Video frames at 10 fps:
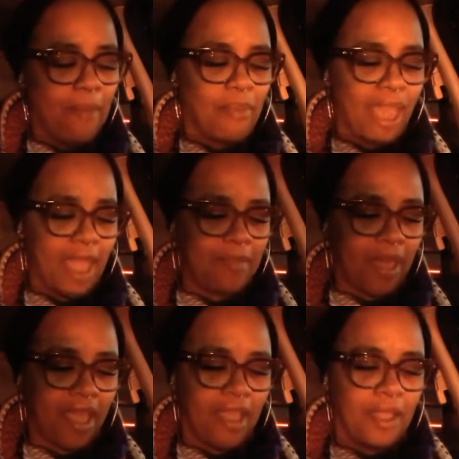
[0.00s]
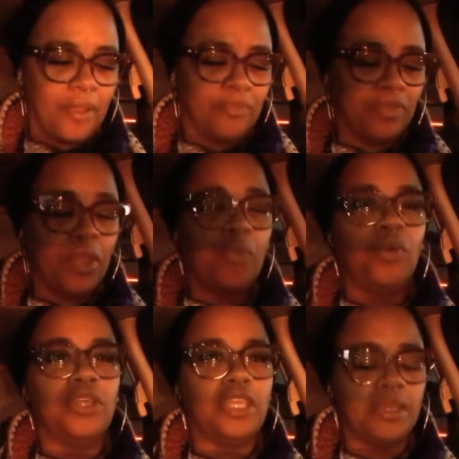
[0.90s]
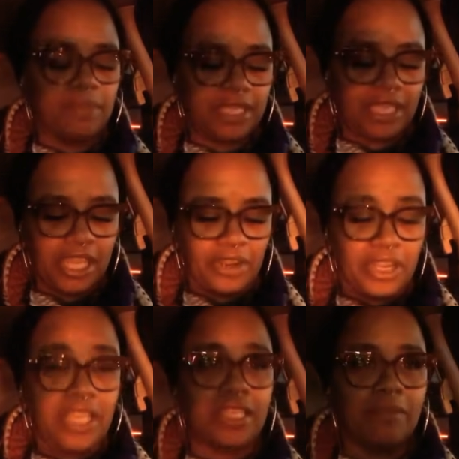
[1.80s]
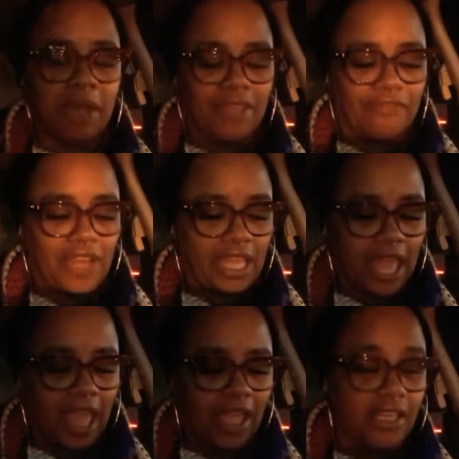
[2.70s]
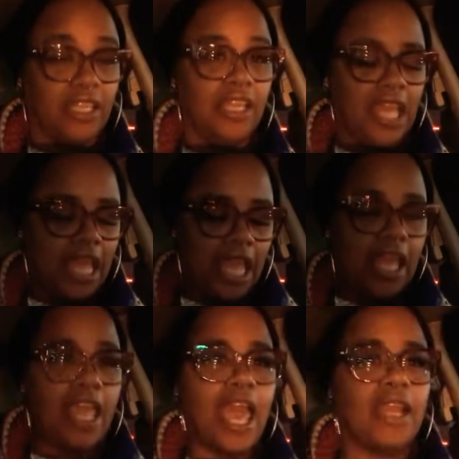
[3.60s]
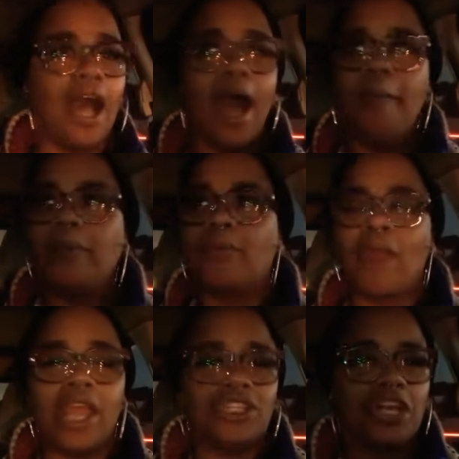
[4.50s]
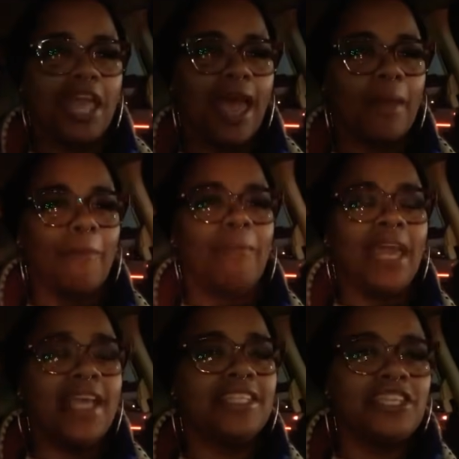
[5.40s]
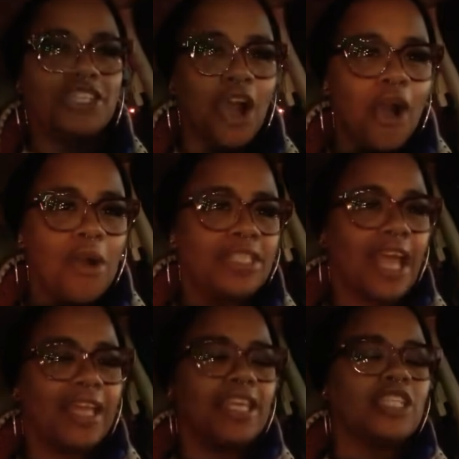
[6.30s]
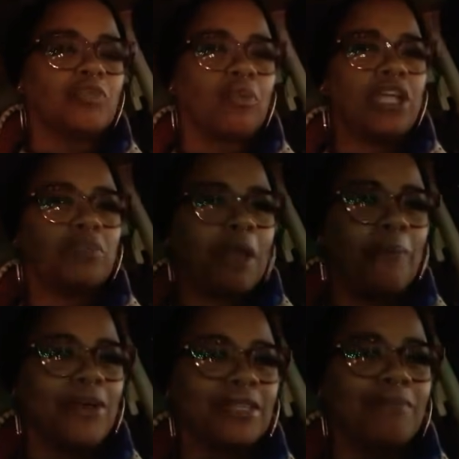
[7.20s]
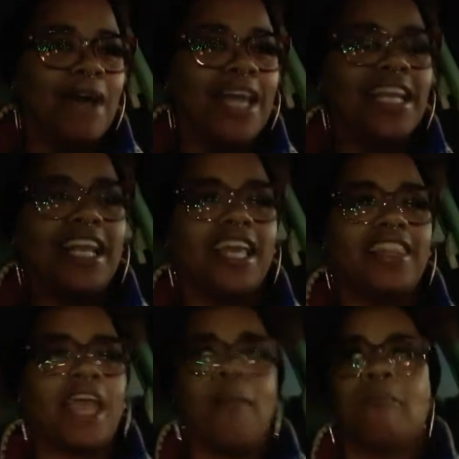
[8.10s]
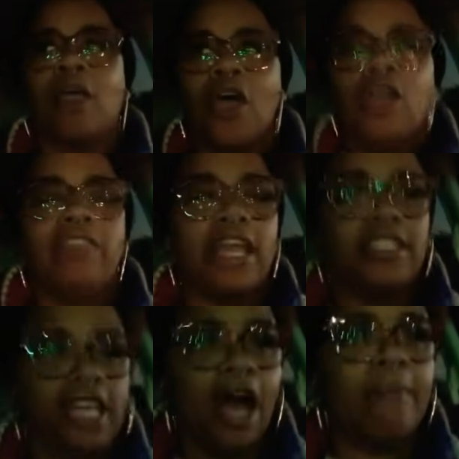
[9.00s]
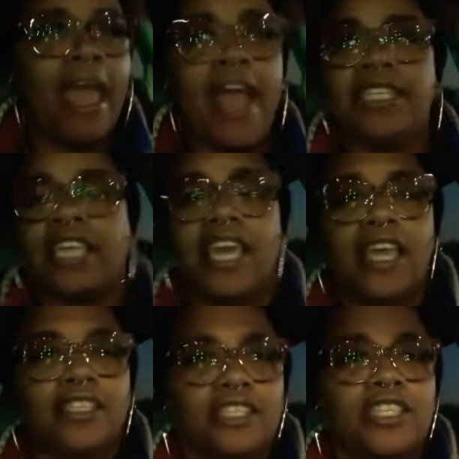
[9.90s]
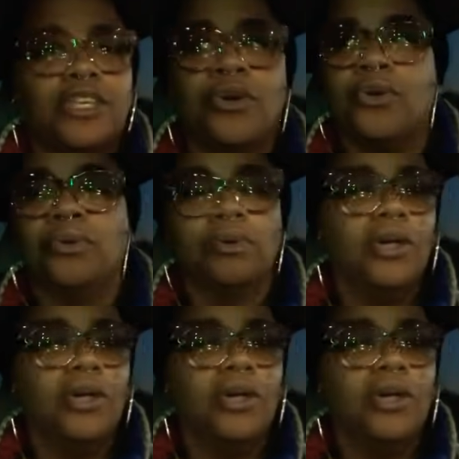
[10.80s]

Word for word: Baby, William Singer, he's a motherfucker, ain't he? He had an operation. He had a business going, taking these rich people's money to get they, they dumbass kids in school.